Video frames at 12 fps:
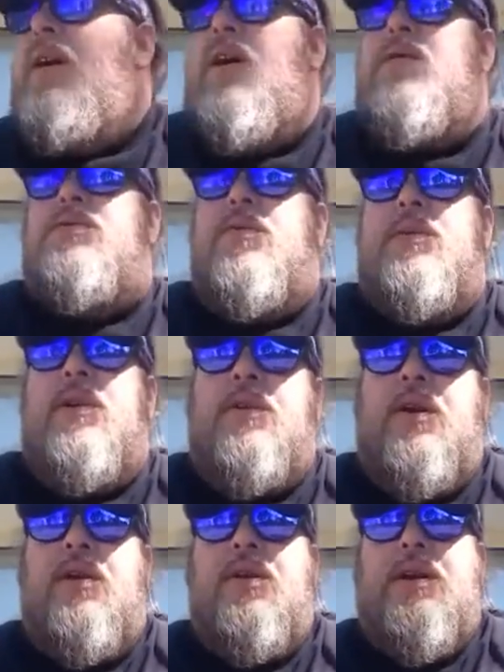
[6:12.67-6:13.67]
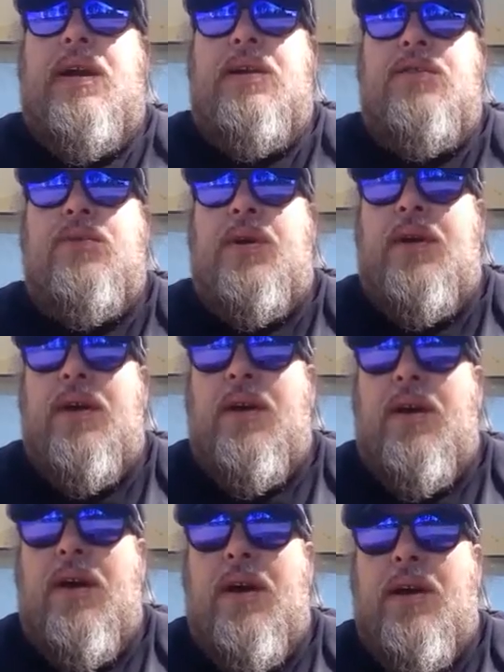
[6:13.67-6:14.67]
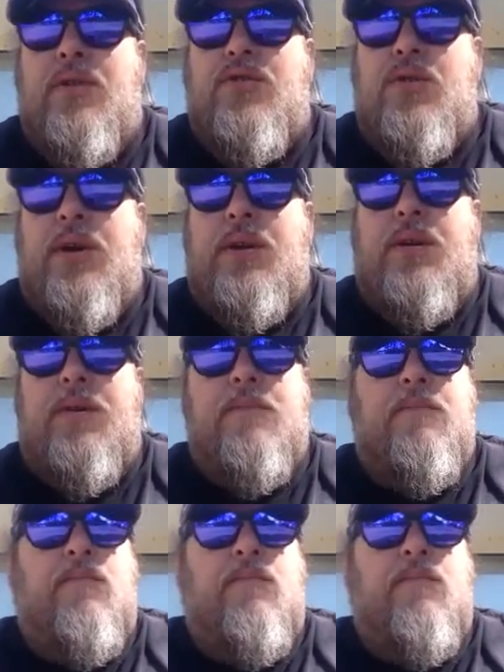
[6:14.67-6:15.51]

Also, during the hurricanes, Rita and Katrina,